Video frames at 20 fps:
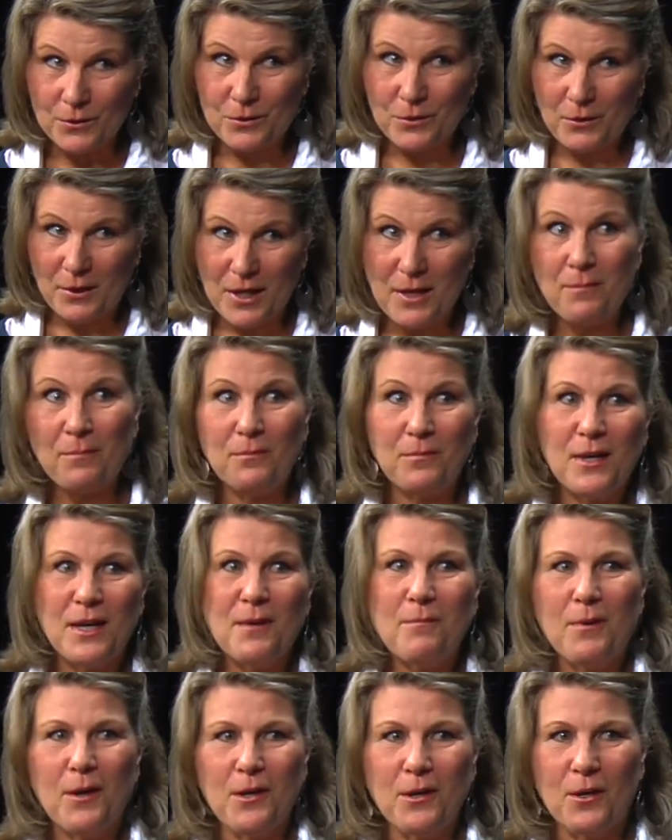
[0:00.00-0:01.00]
So keep
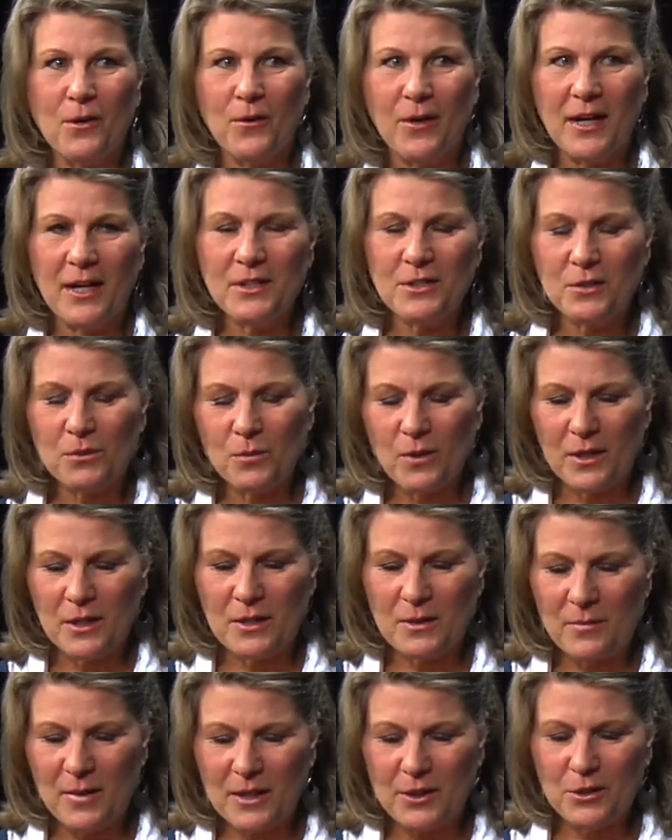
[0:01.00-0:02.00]
keep on going. I just wanted
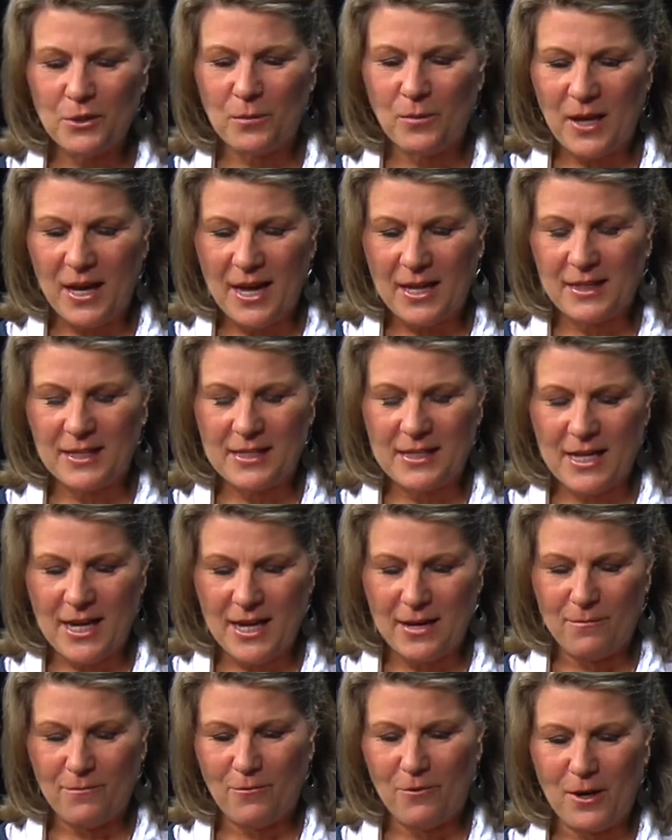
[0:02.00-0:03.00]
to make sure we had the
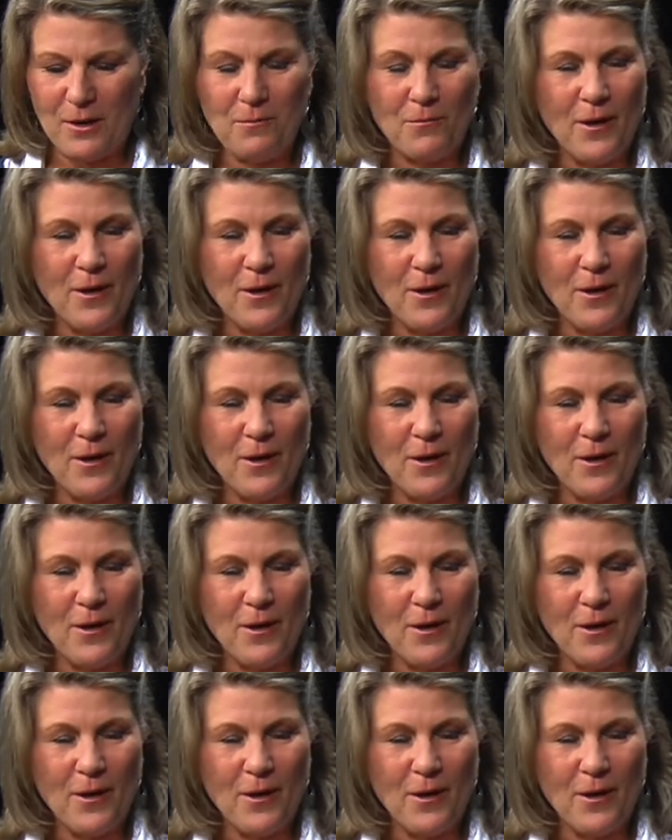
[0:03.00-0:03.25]
time frame